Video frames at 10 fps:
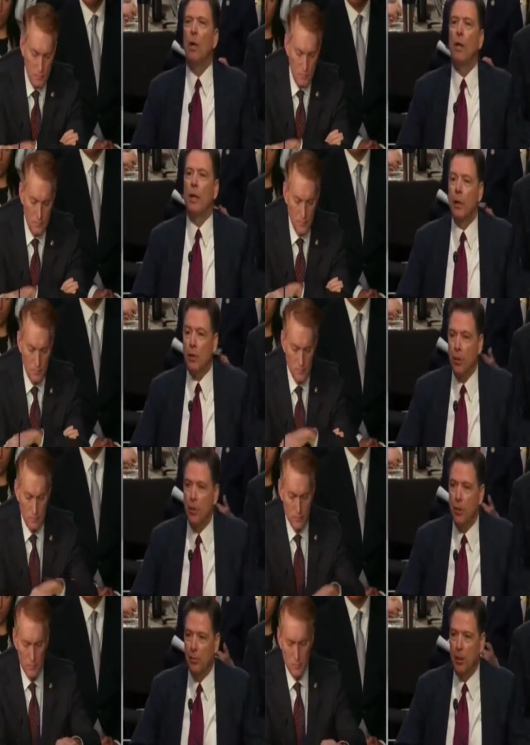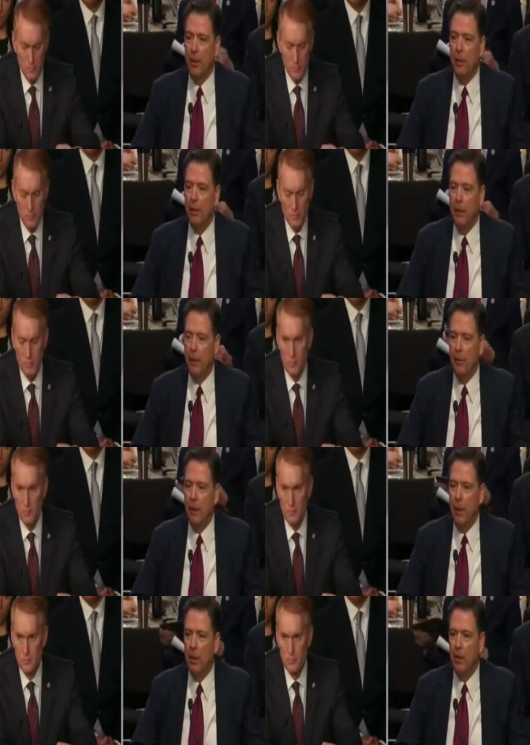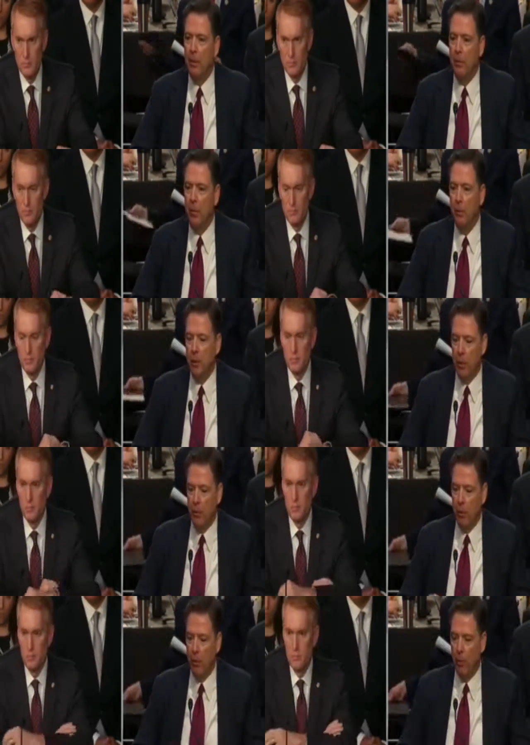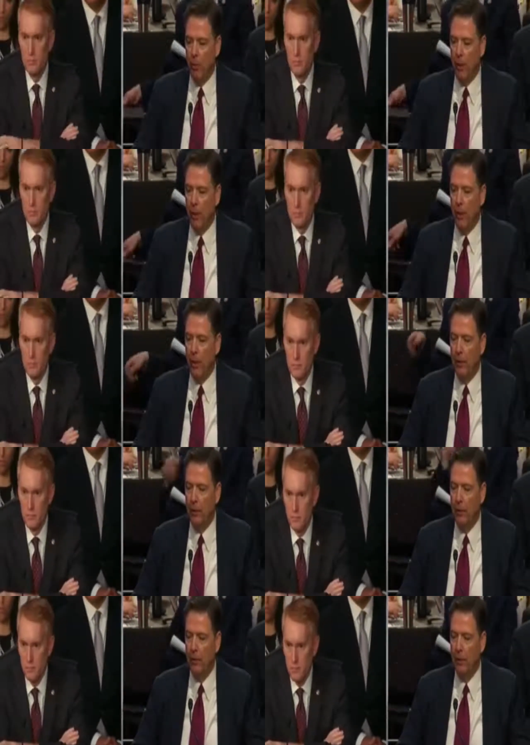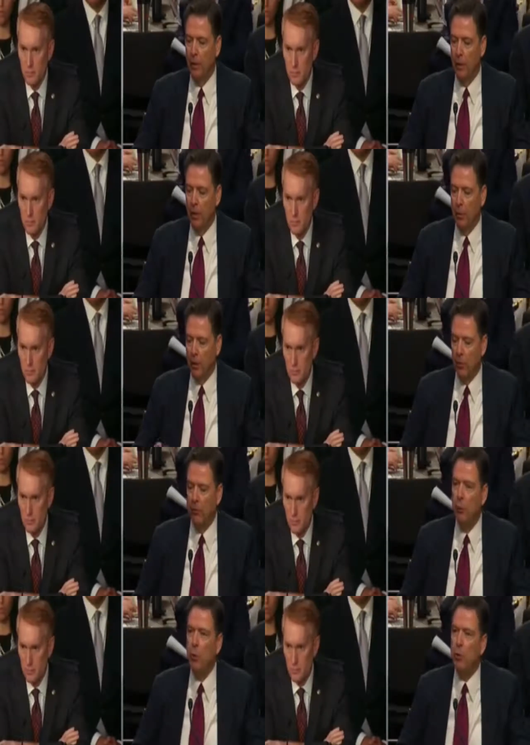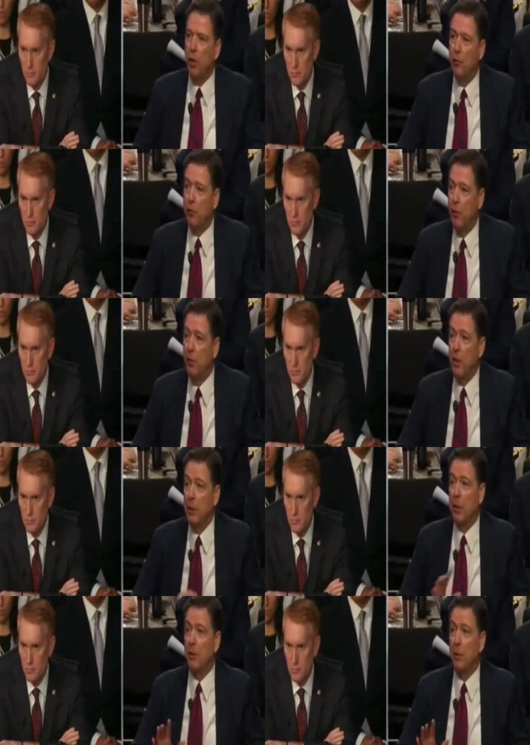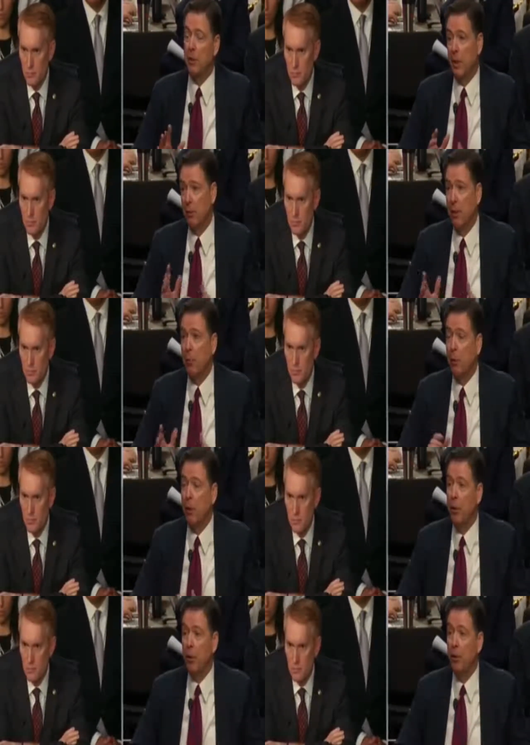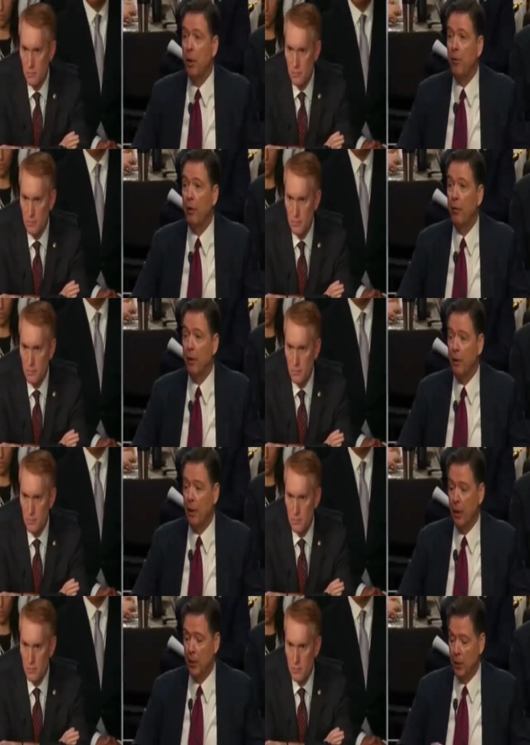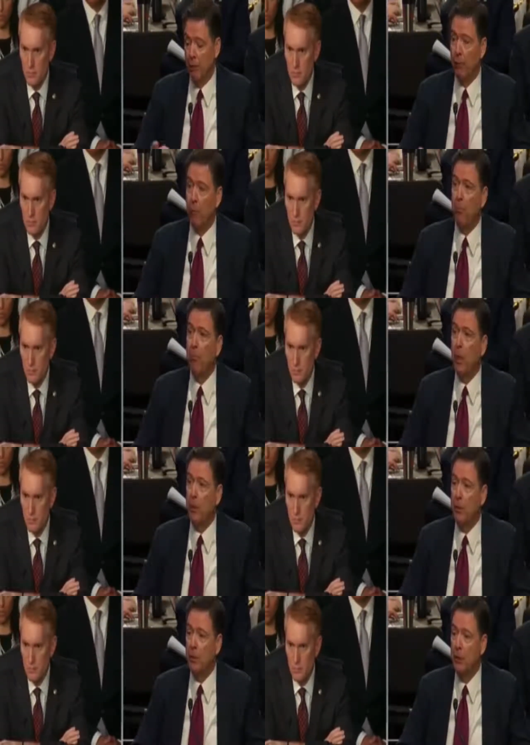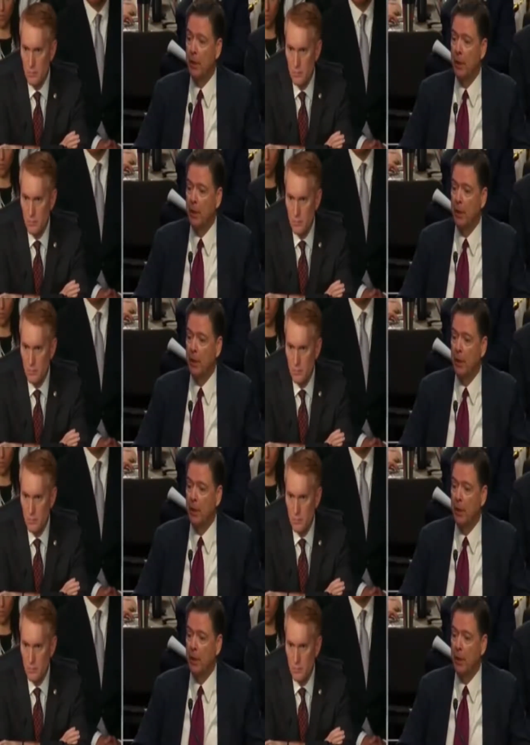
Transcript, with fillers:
Speaker 1: Well, it concerned me because we were at the point where we had refused to confirm the existence, as we typically do, of an investigation for months.